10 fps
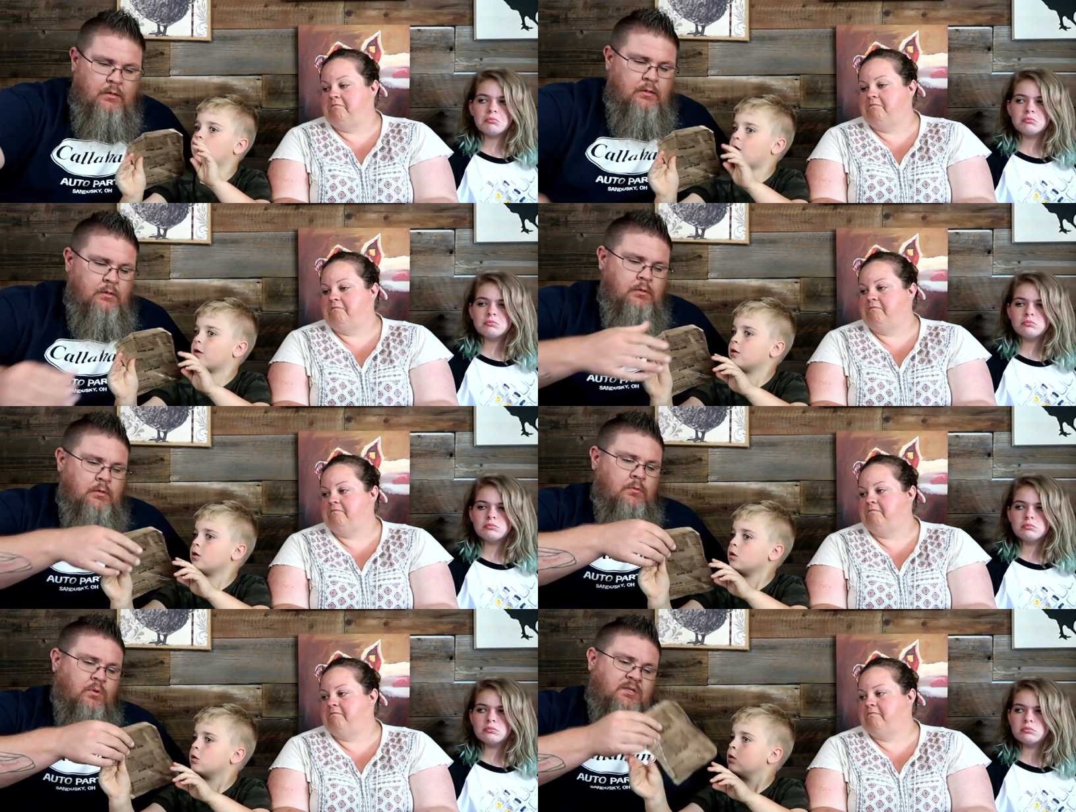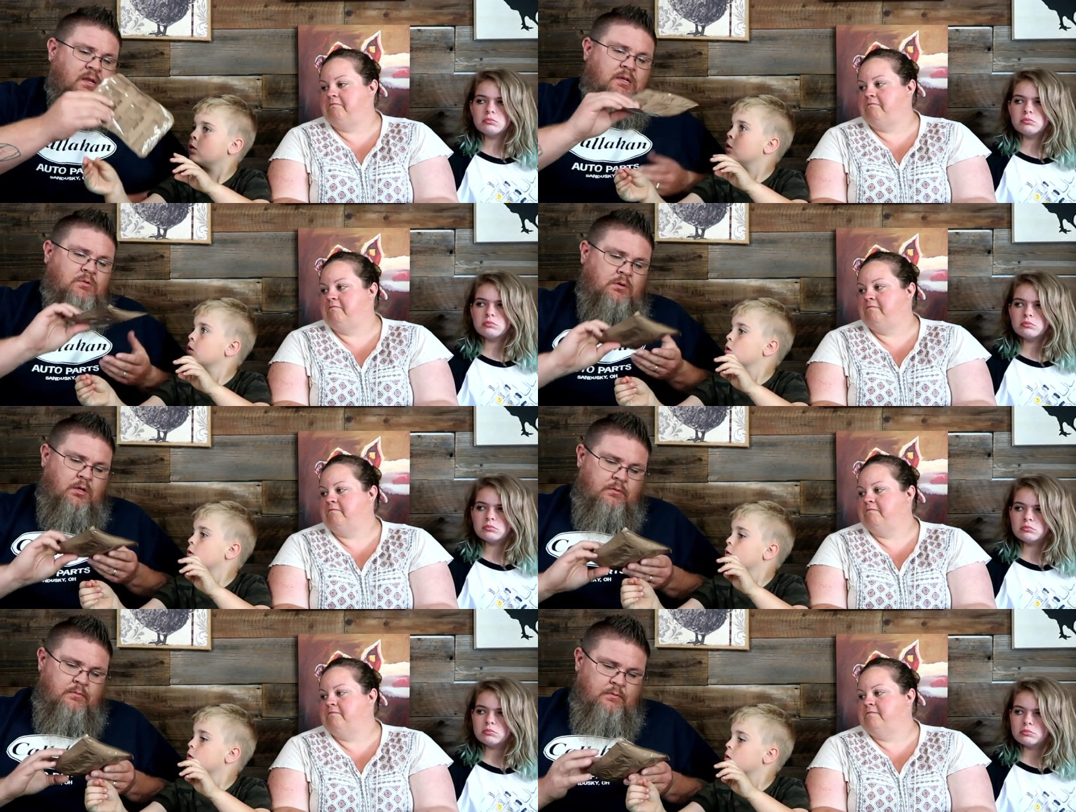Speaker 1: Daddy. What's in this one,
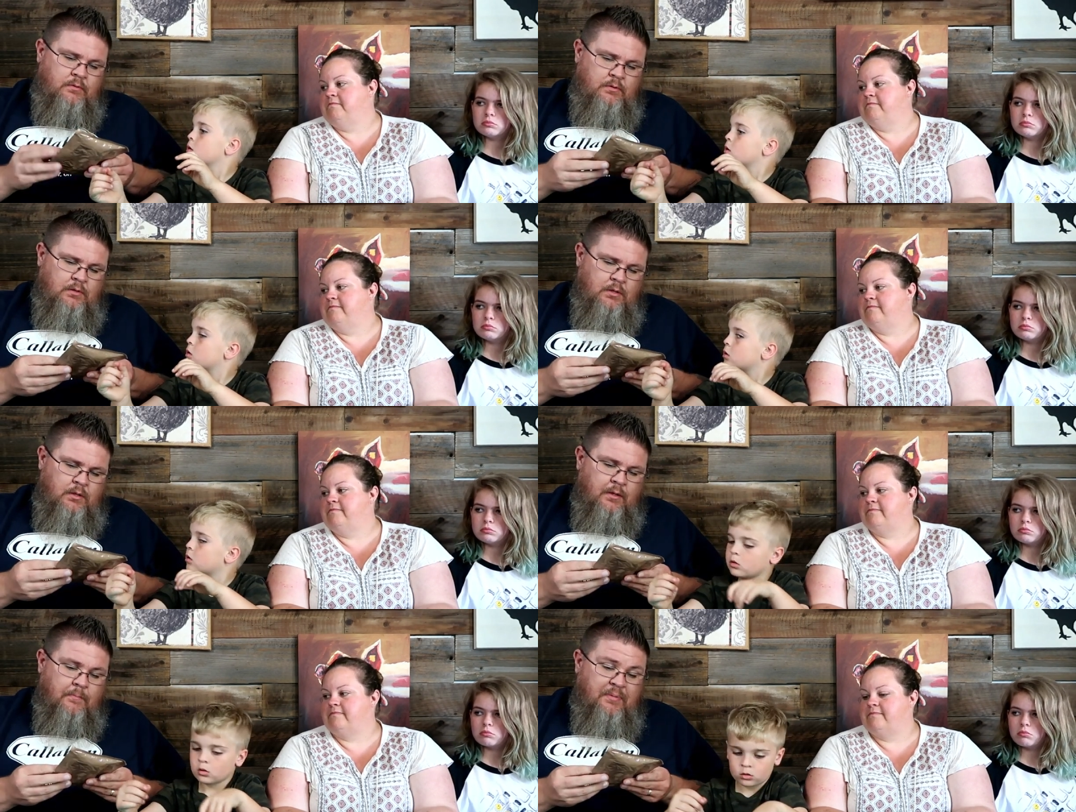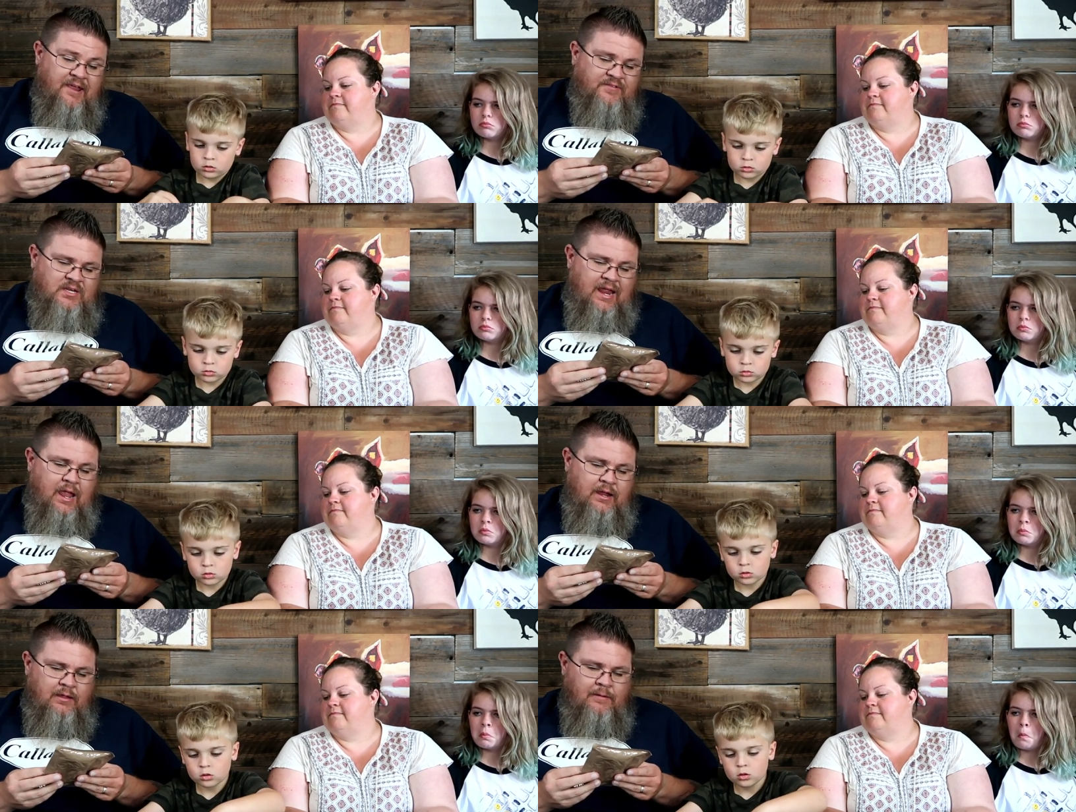dude? Beef
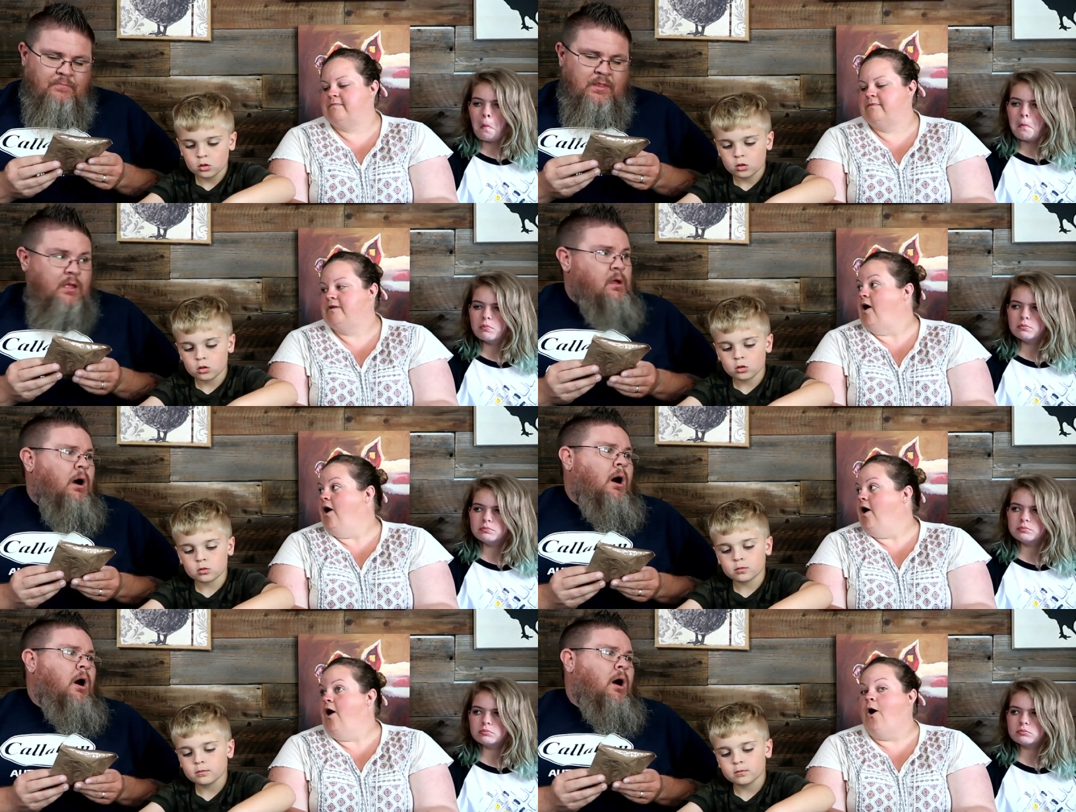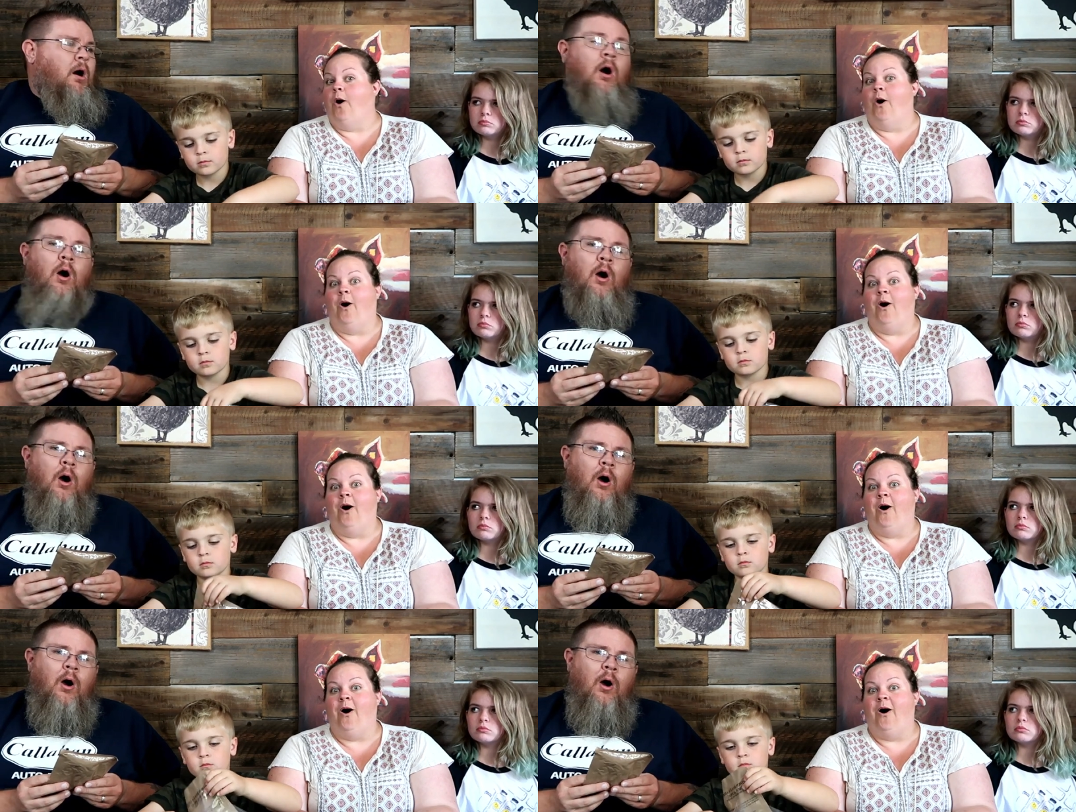snack.
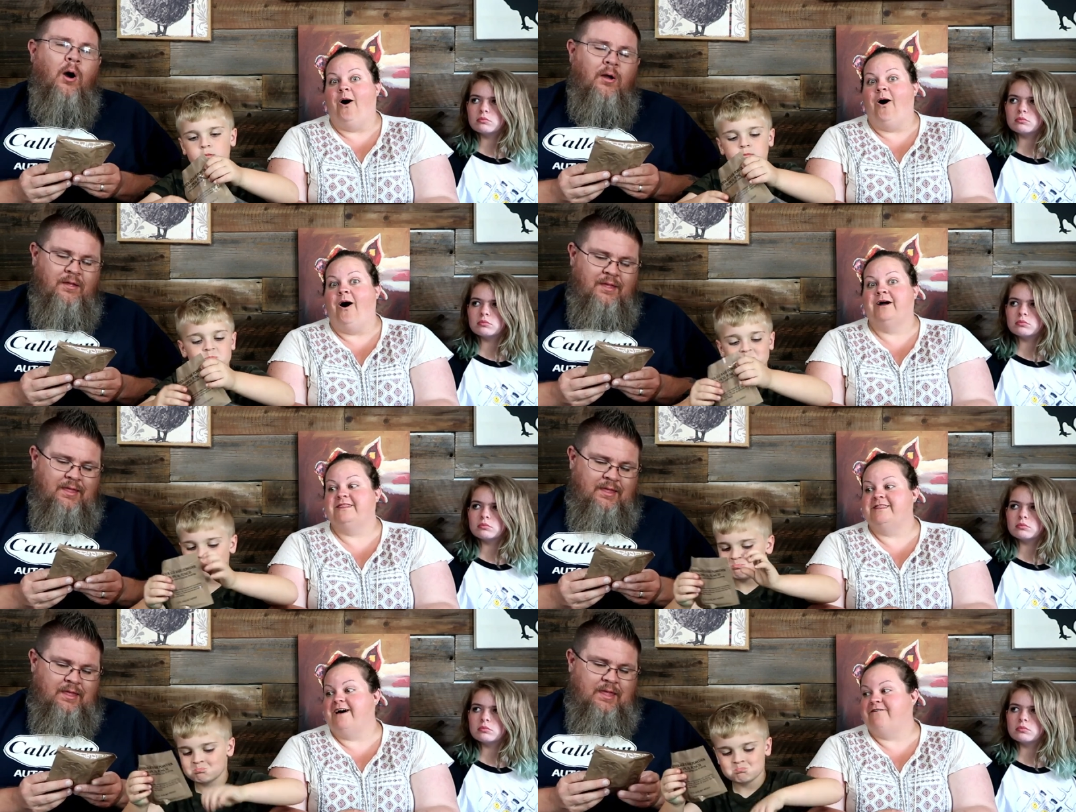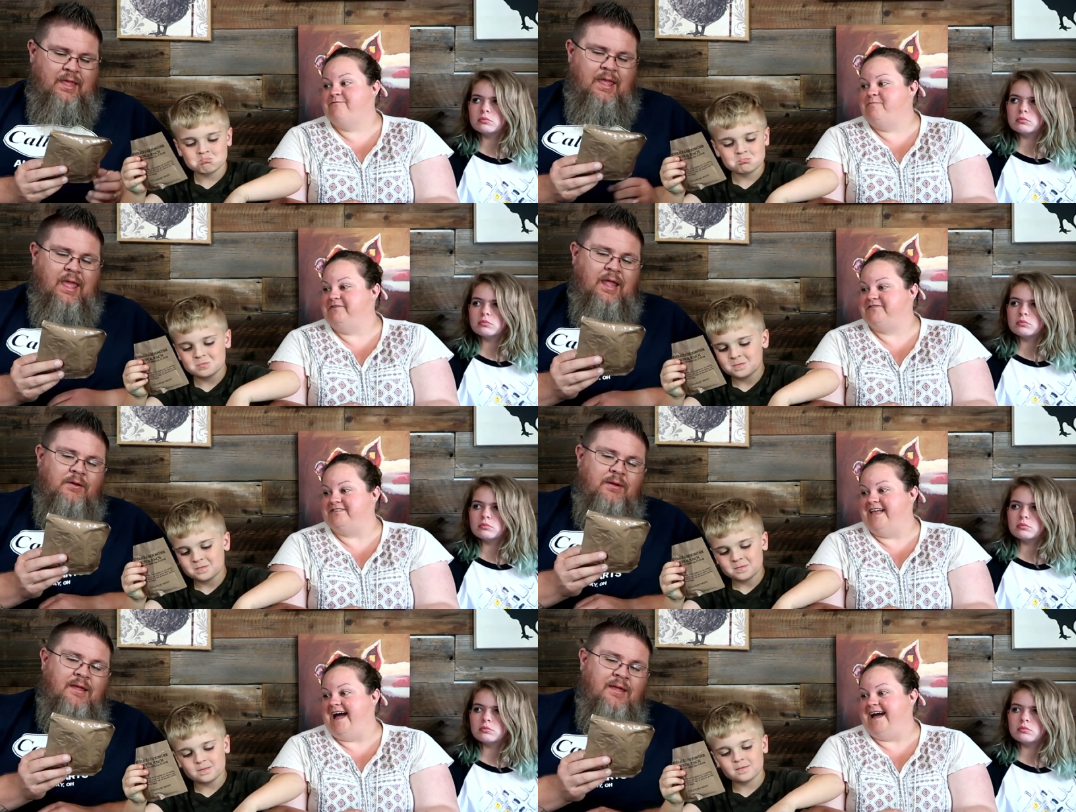
Speaker 2: Oh, I love beef
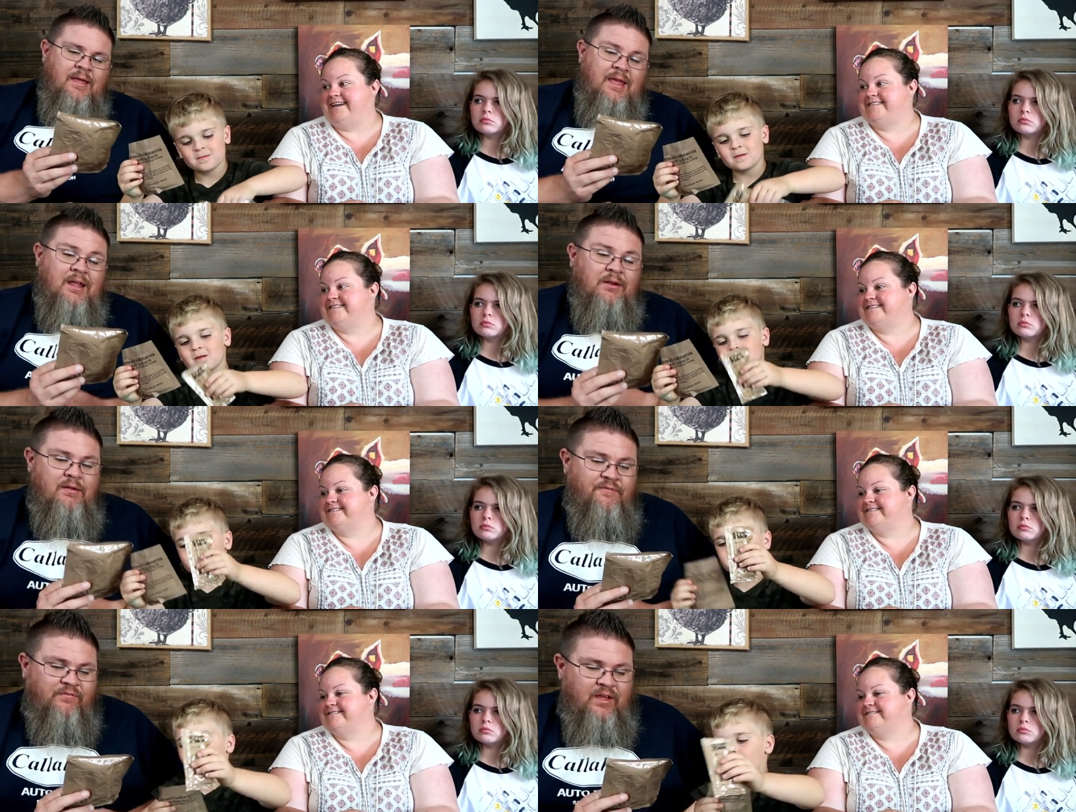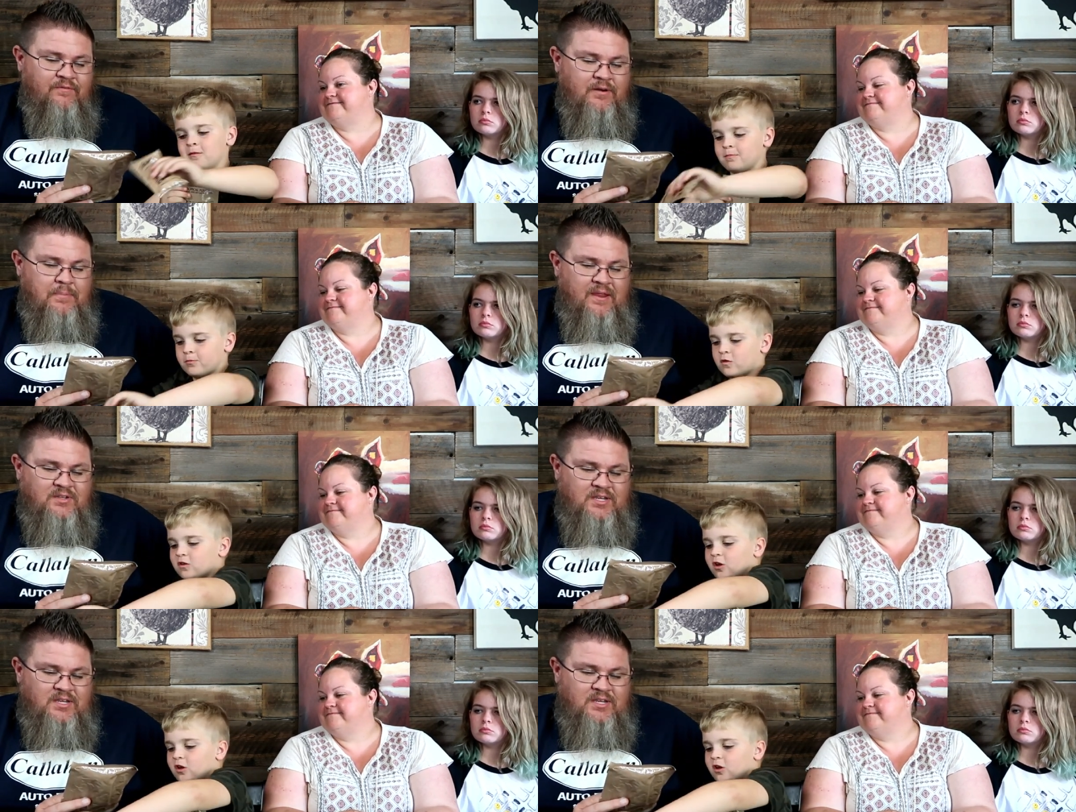hickory, snack.
Speaker 1: Hickory Daddy, flavored beef